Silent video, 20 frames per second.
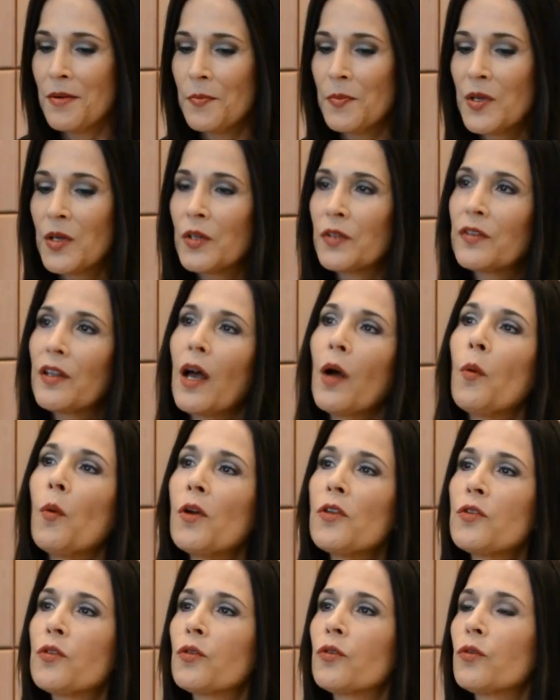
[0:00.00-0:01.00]
because I
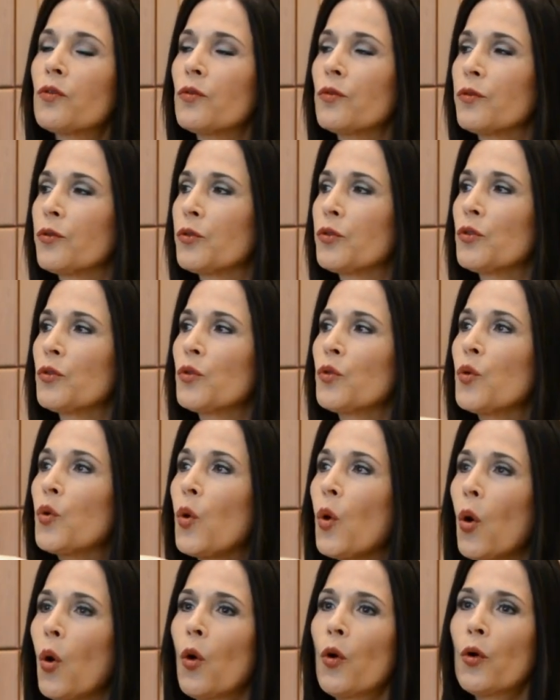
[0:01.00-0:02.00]
want you to
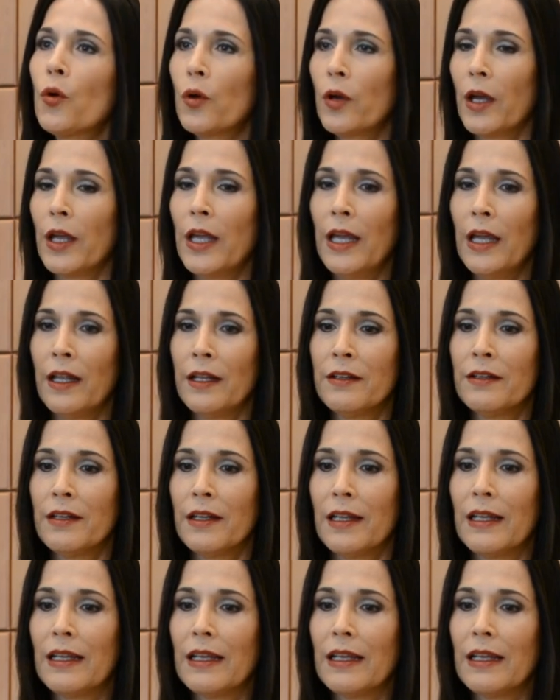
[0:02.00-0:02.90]
go and